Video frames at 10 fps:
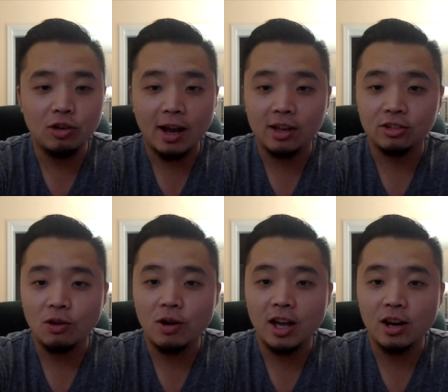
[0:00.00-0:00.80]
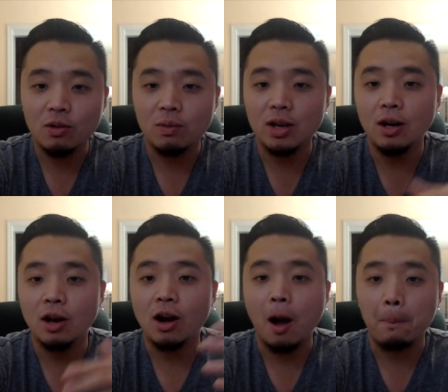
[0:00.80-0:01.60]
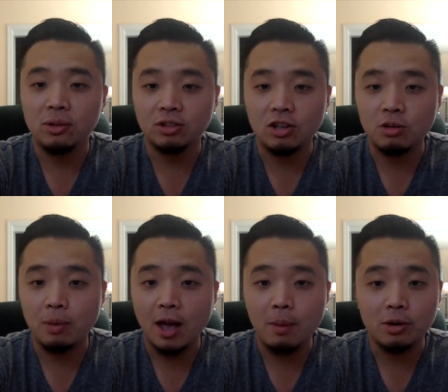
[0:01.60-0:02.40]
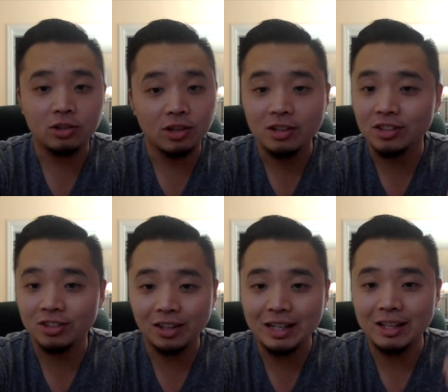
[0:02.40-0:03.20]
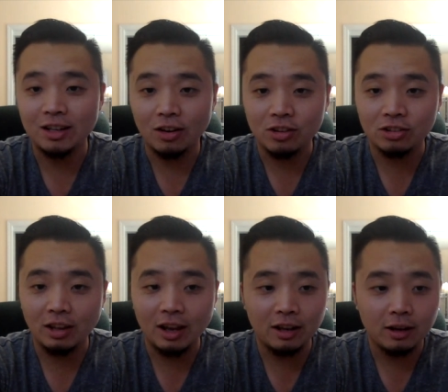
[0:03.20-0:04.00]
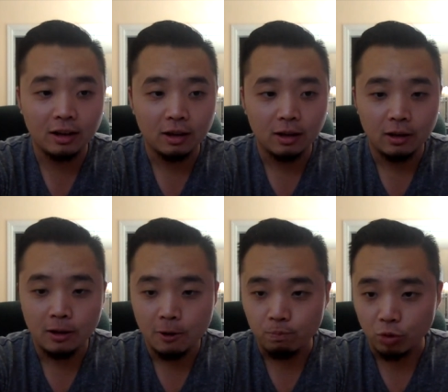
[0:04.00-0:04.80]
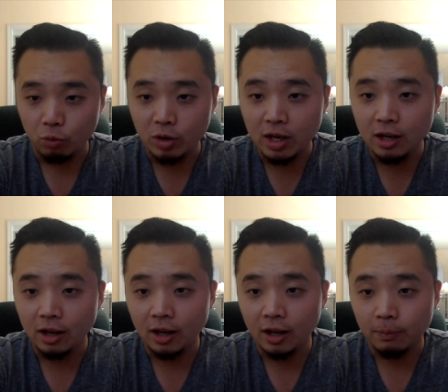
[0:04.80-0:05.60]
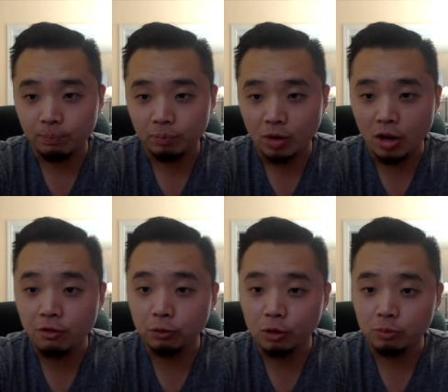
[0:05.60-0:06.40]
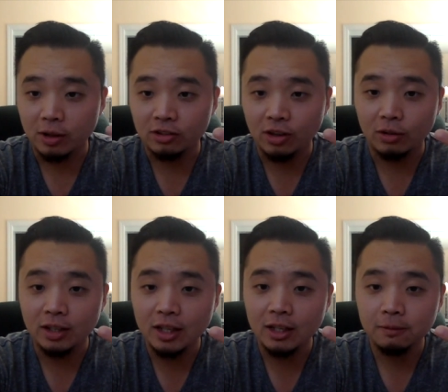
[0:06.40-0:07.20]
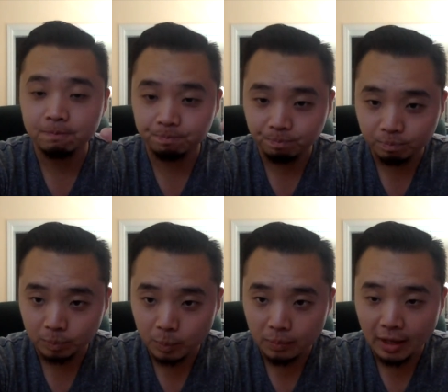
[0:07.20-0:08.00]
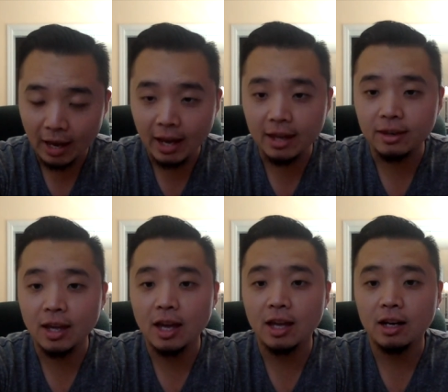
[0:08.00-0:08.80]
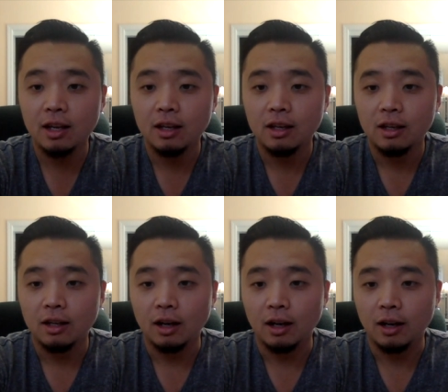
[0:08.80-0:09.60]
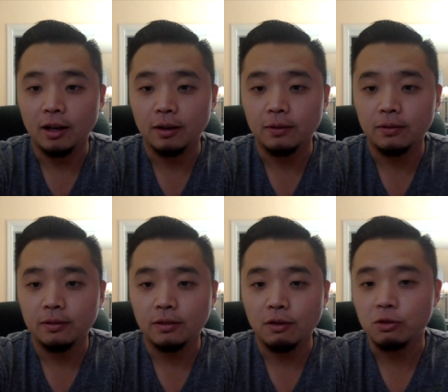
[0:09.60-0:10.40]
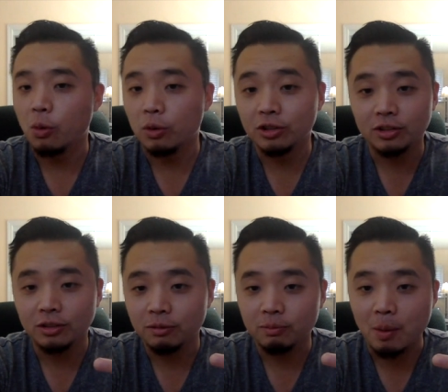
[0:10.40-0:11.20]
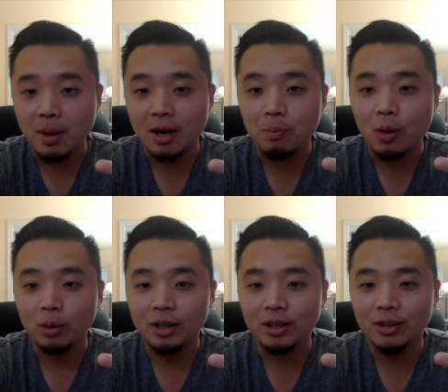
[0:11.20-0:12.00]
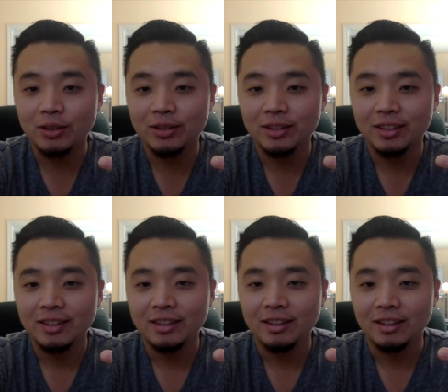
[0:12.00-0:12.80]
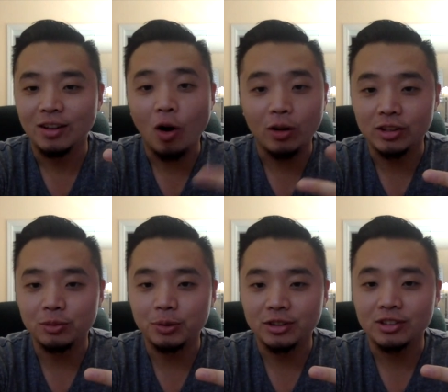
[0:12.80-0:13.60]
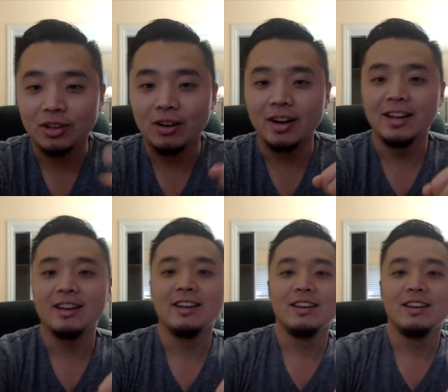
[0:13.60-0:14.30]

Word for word: you guys go ahead and read Compensation by Emerson. Study it, understand it. Read Influence by Cialdini. And then, of course, my man Napoleon Hill, all his books. All right.